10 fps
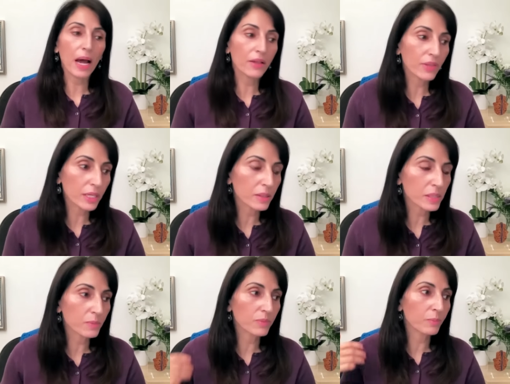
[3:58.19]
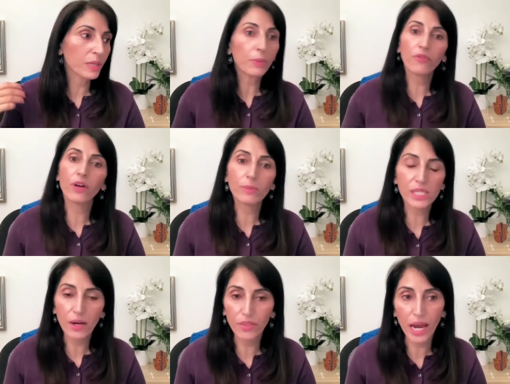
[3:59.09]
these people from
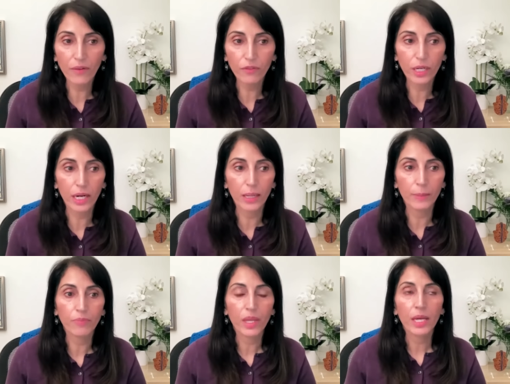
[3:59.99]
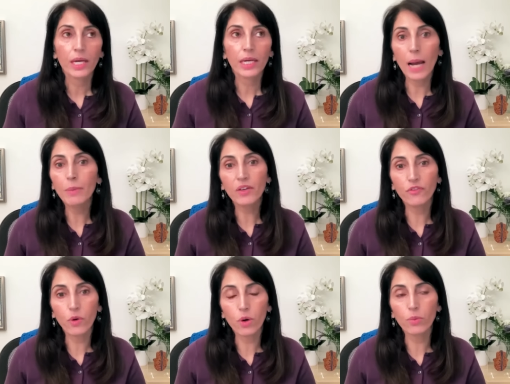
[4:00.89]
South Africa coming
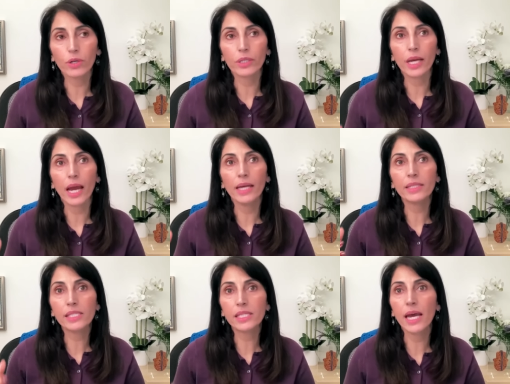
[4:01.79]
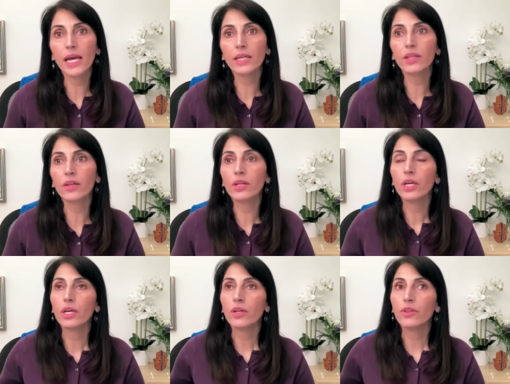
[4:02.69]
forward and saying that,
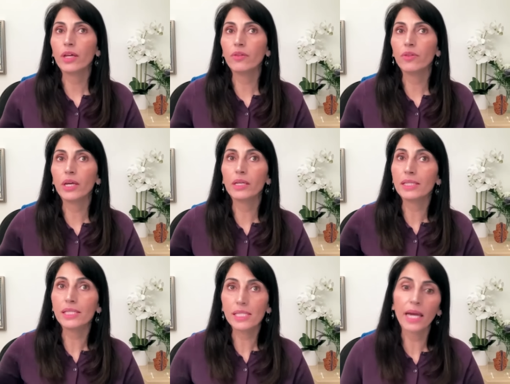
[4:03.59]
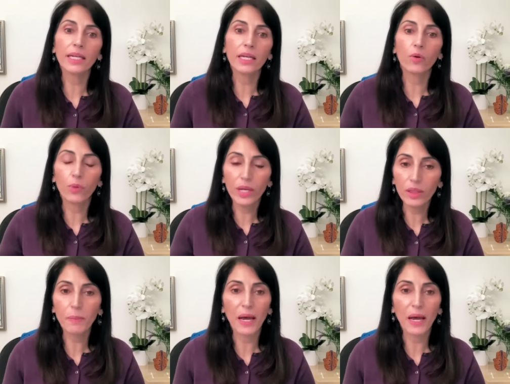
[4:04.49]
that, that and standing with